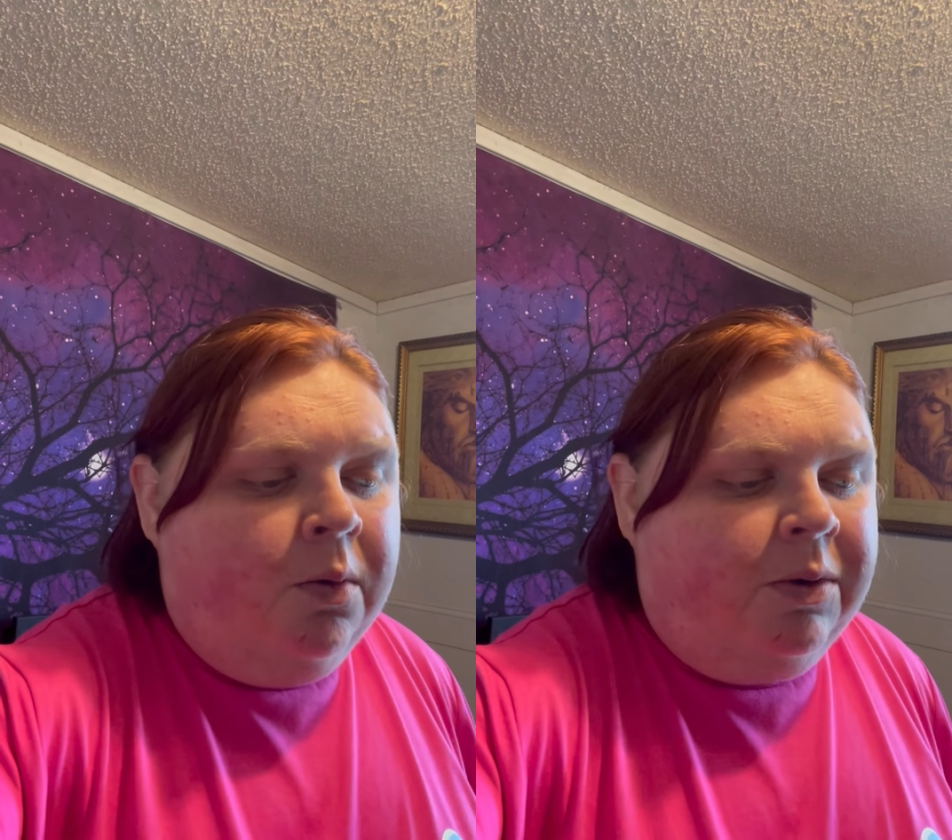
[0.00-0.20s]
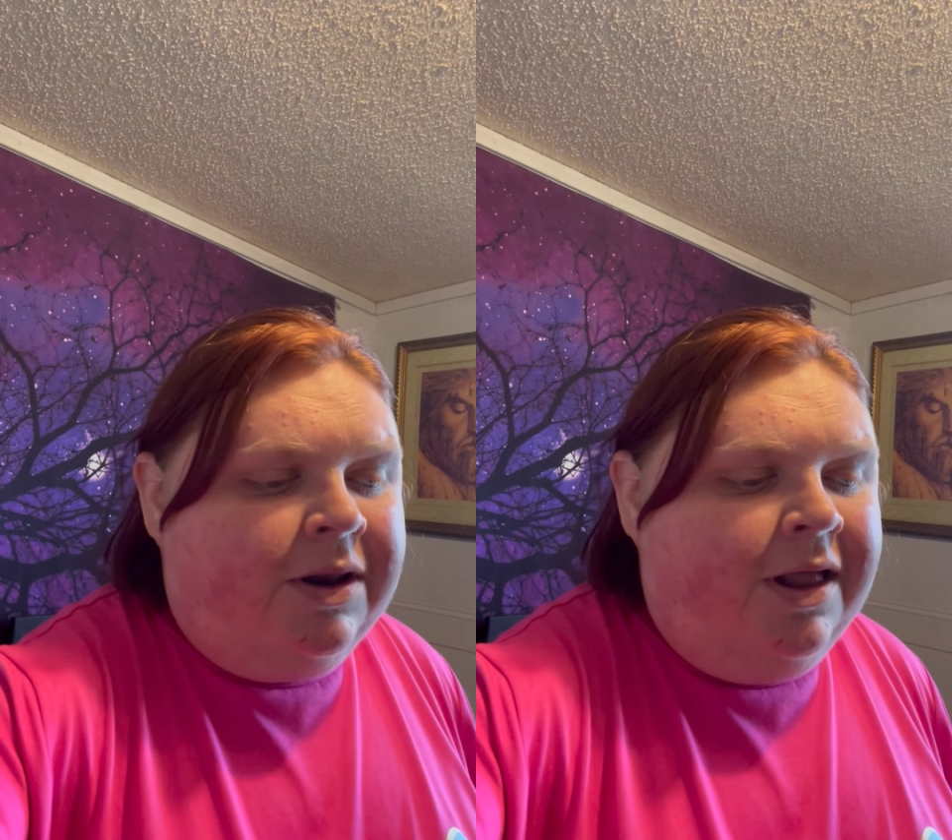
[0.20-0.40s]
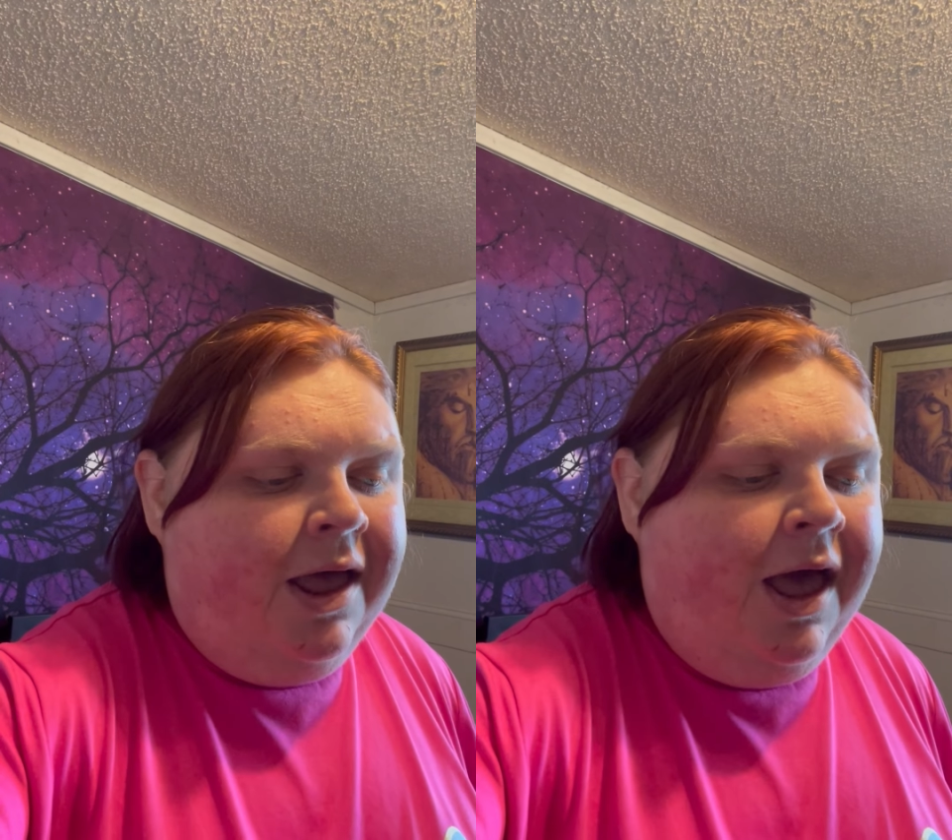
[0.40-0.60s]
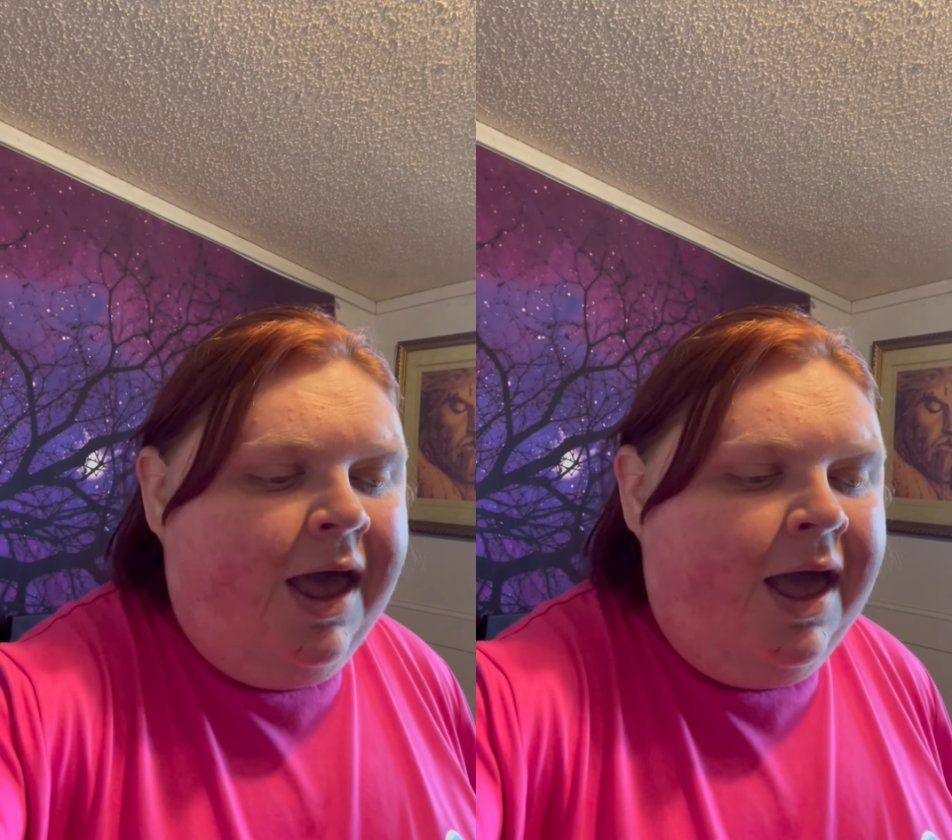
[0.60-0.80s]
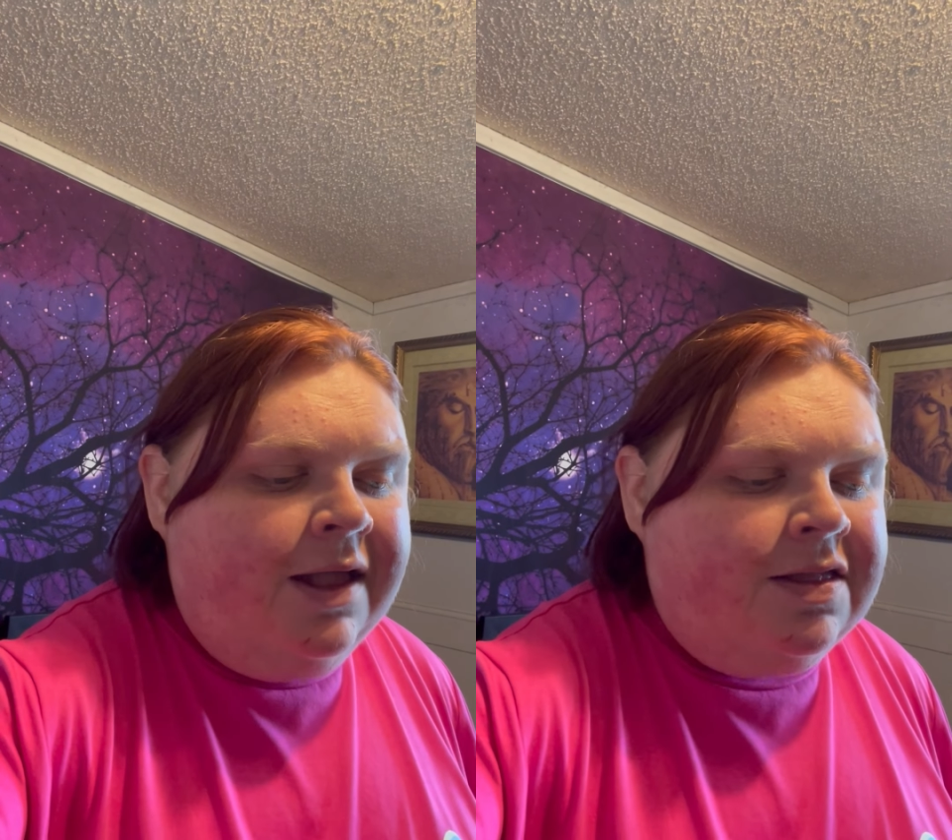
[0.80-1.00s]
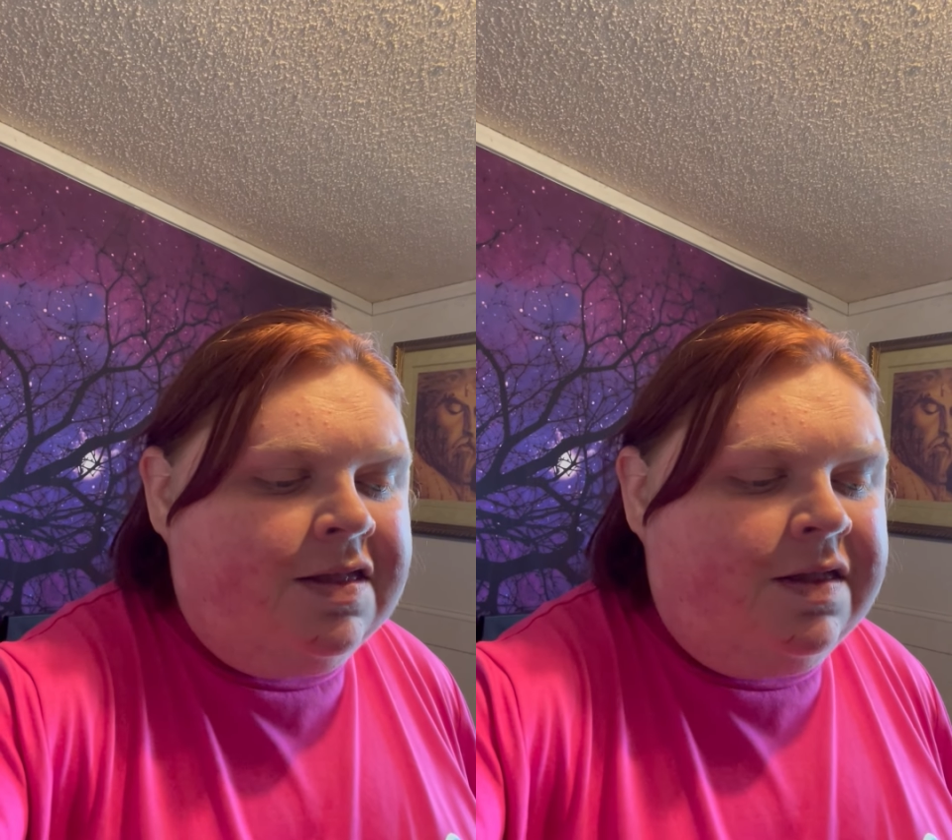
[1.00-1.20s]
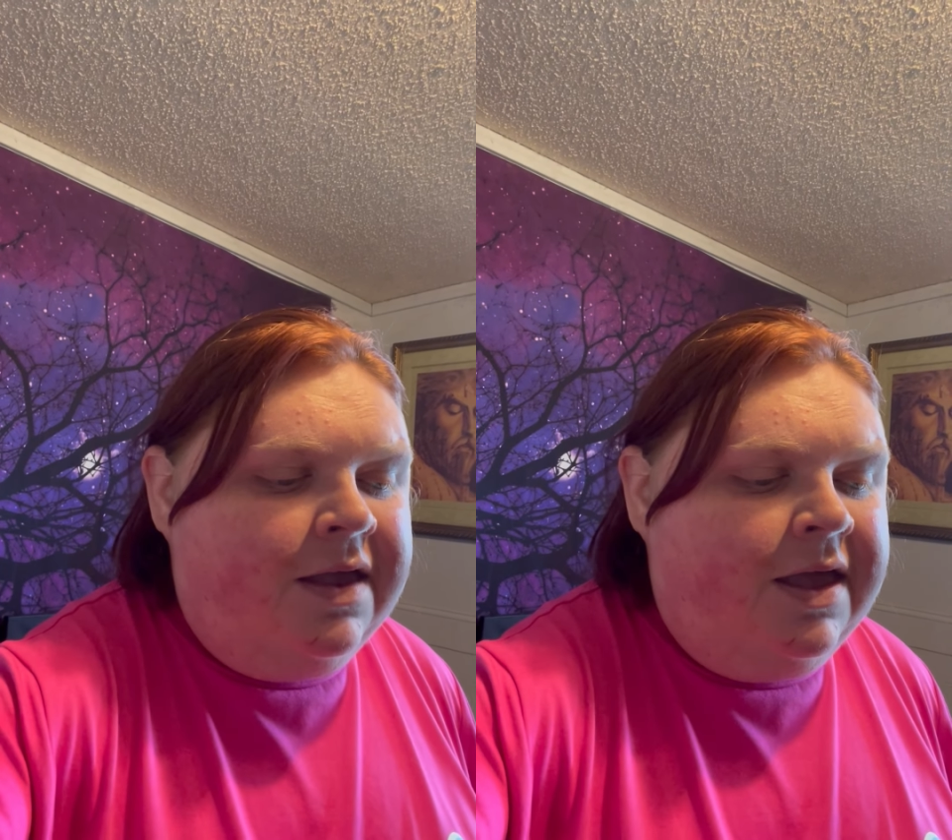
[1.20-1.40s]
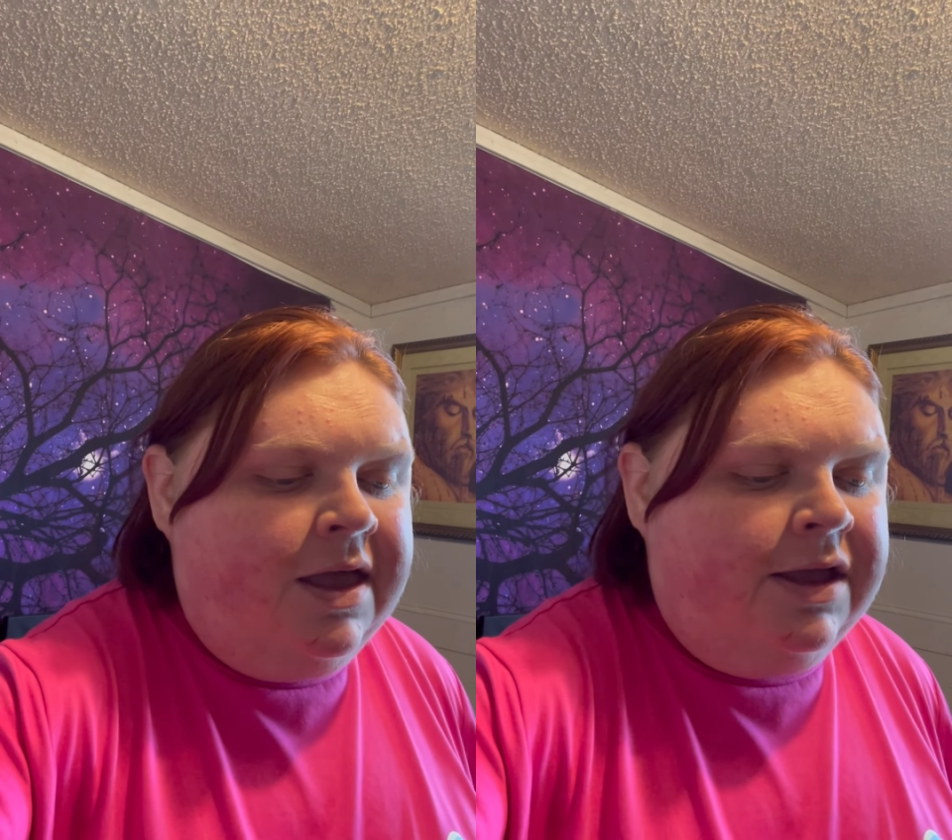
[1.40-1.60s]
would like to
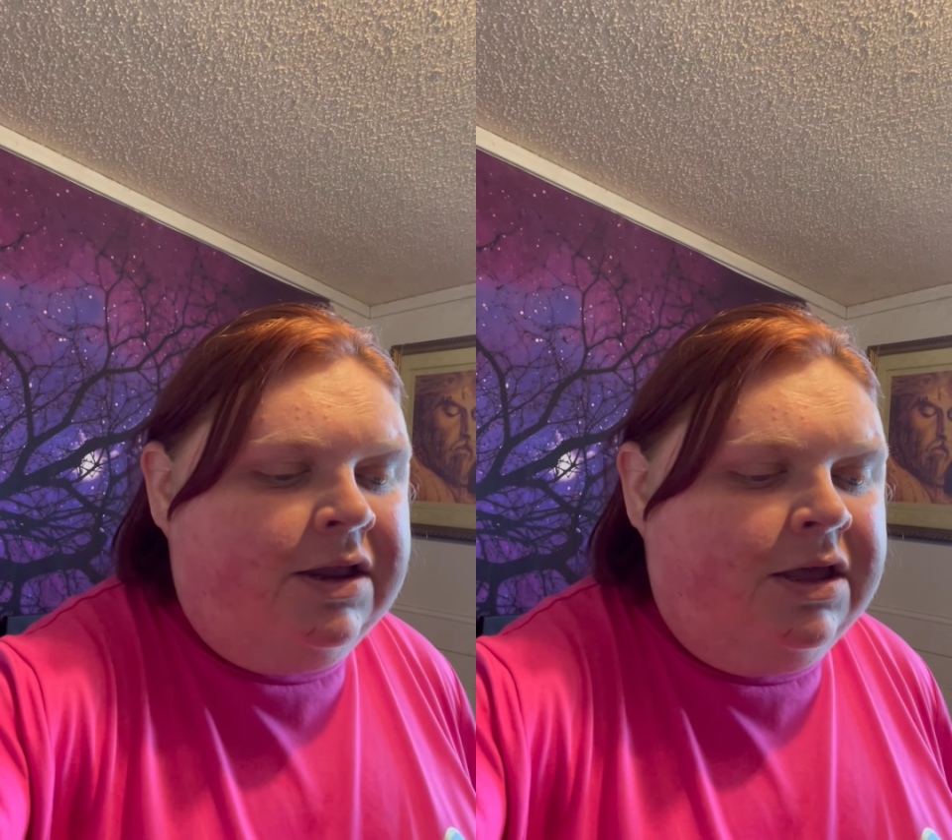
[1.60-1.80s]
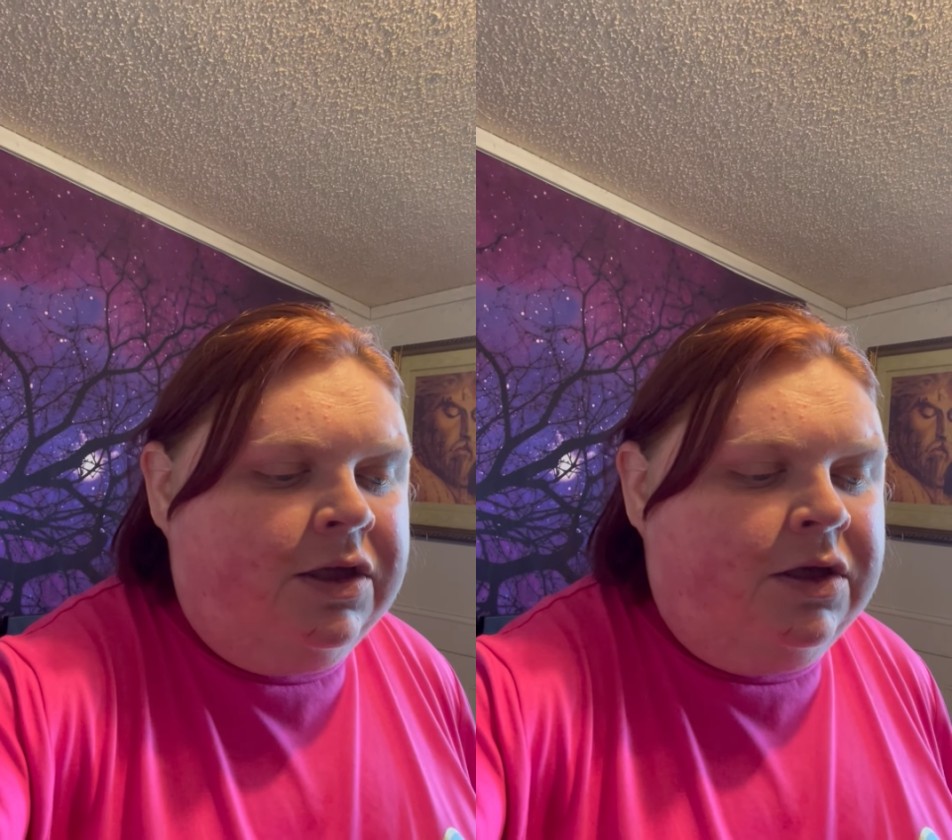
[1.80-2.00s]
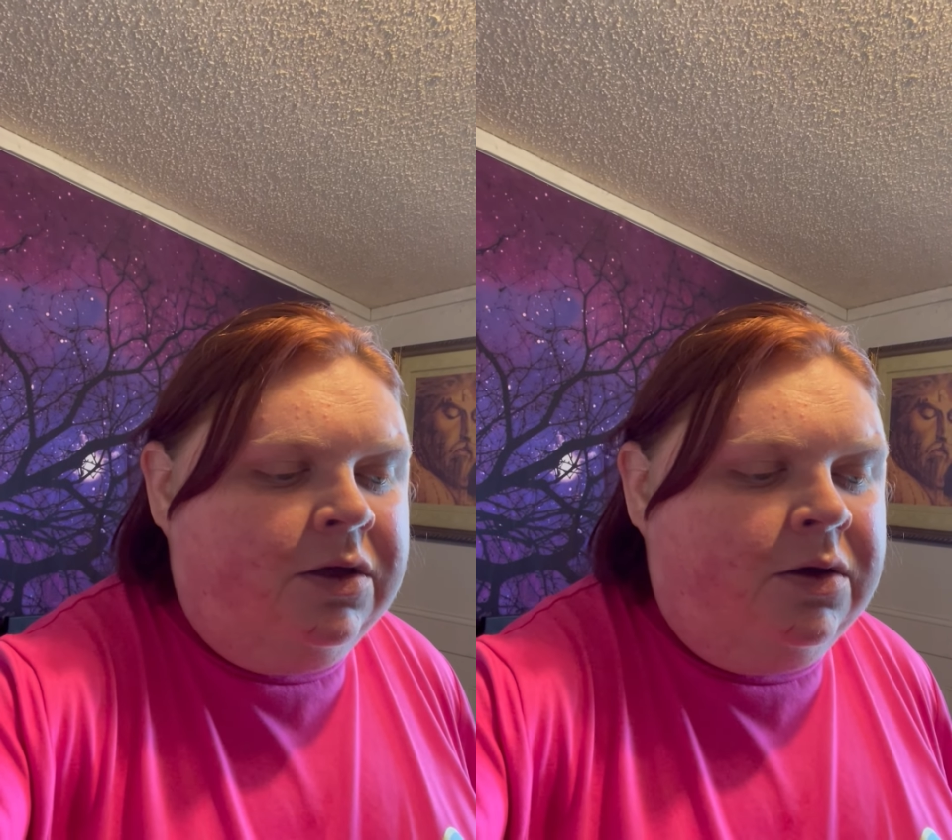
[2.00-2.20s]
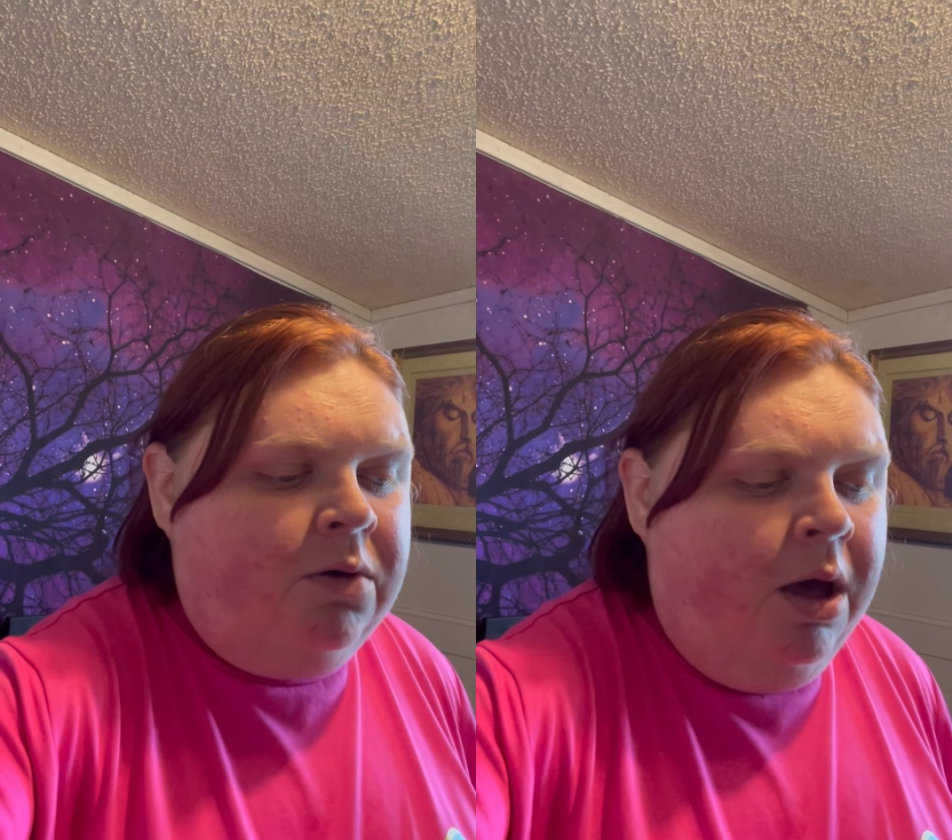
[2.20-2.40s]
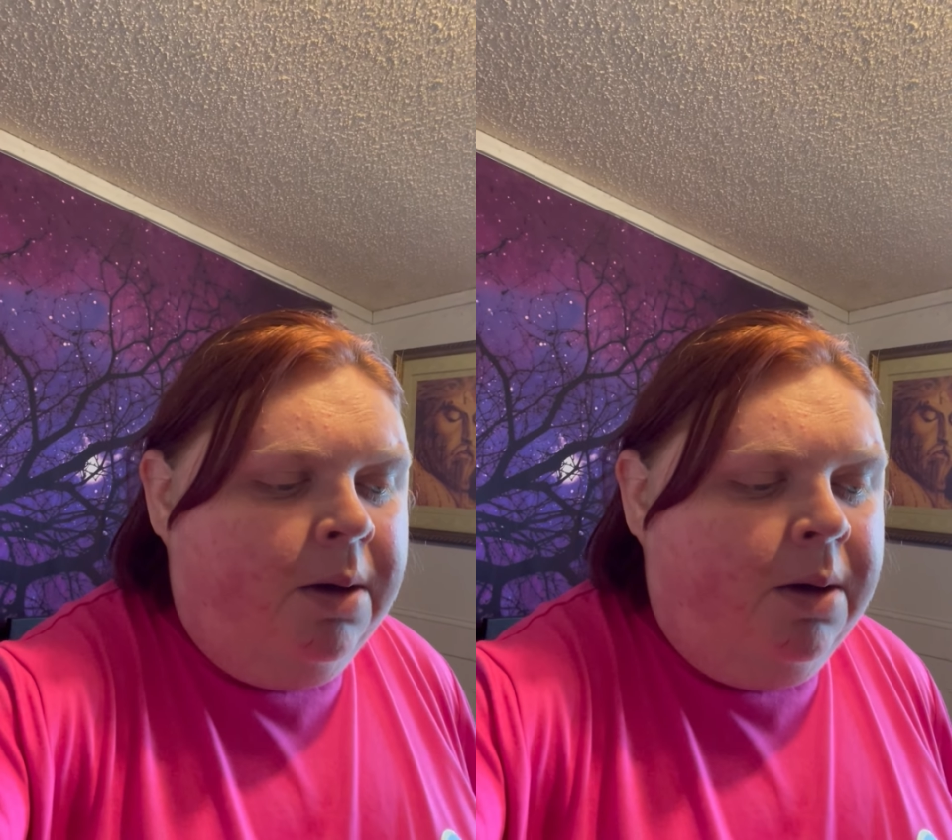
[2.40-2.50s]
say to you,